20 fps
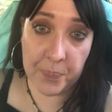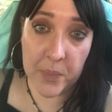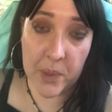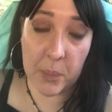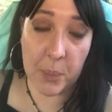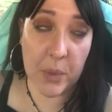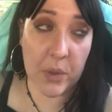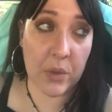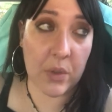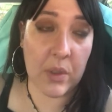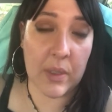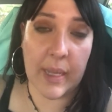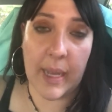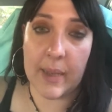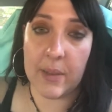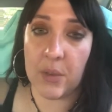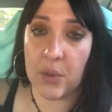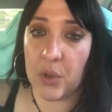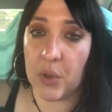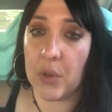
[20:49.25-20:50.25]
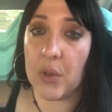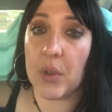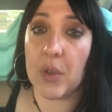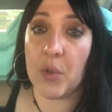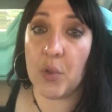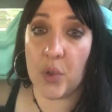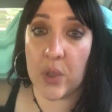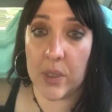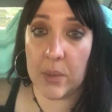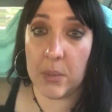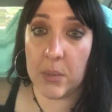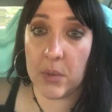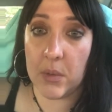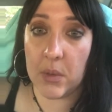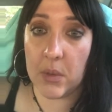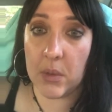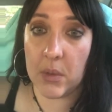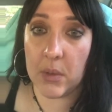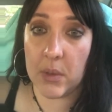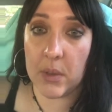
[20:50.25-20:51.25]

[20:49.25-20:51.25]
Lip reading: The person has certain dreams.